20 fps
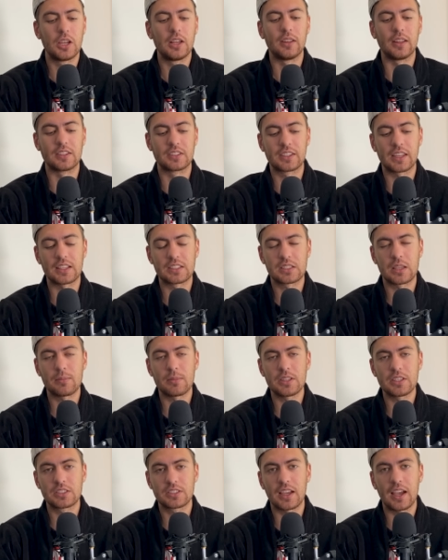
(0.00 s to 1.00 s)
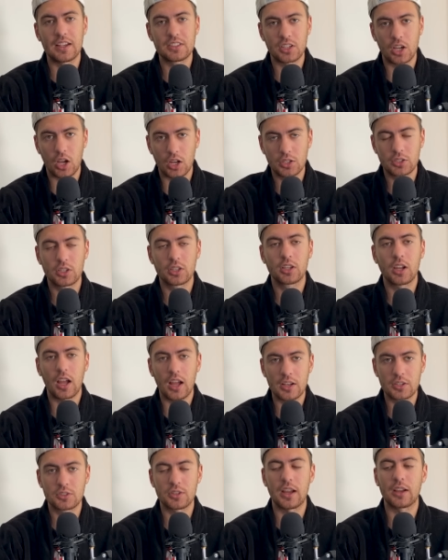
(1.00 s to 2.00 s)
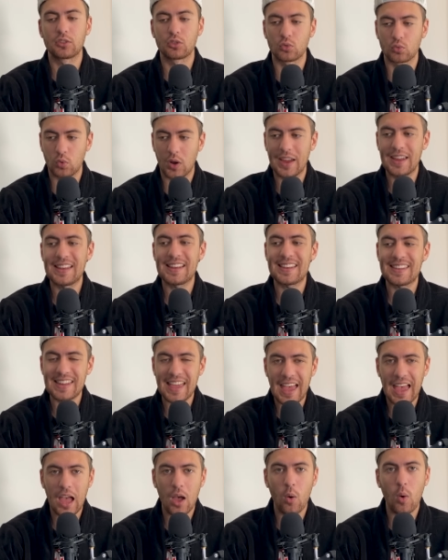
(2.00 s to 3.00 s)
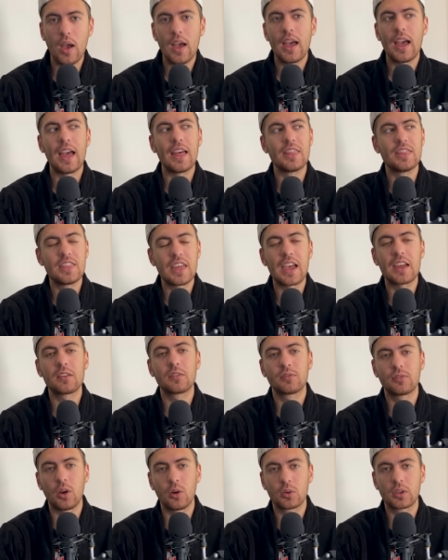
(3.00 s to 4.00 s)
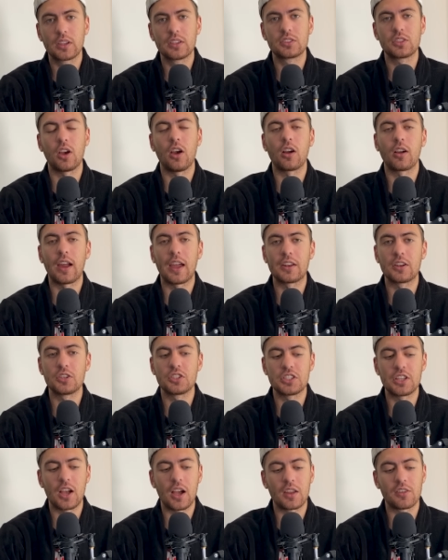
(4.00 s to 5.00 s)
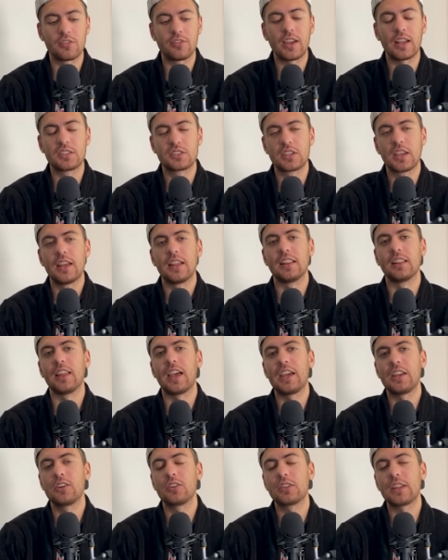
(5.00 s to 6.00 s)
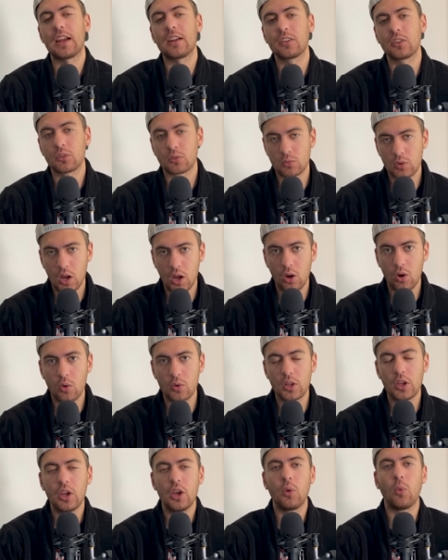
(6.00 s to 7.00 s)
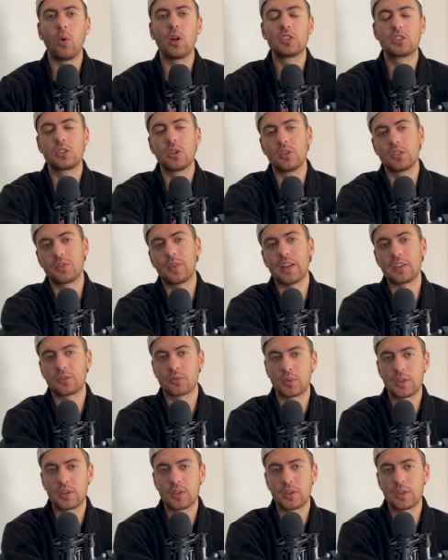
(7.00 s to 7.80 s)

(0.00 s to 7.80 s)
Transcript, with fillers: Let's get some of these guys under contracts right now and then focus our energy on vets later down the road, once those vets